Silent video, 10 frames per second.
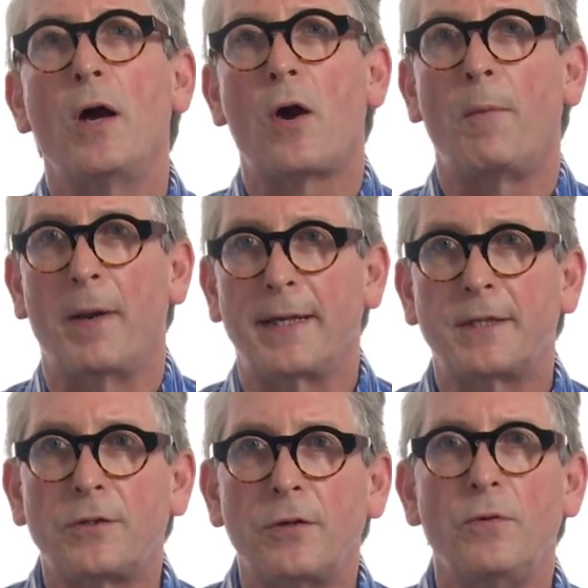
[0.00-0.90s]

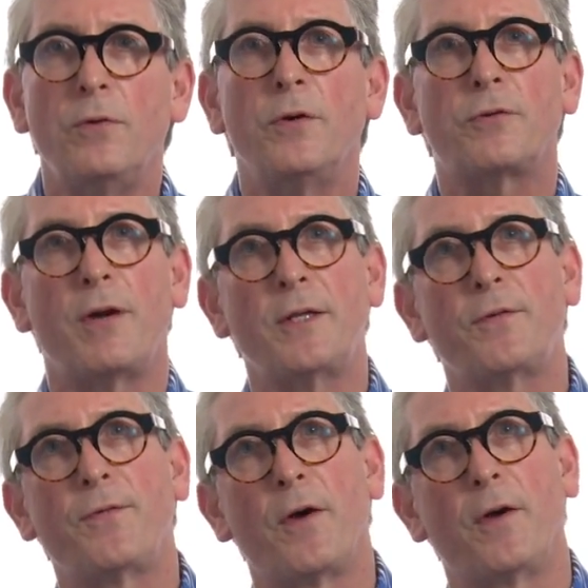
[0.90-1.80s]
complex 2
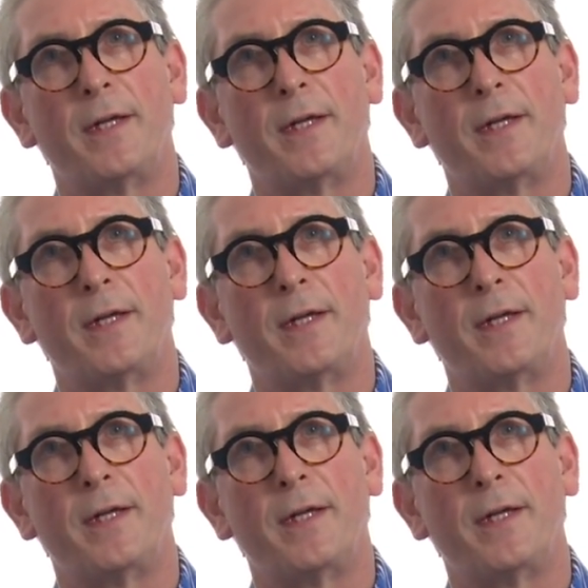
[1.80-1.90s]
transfers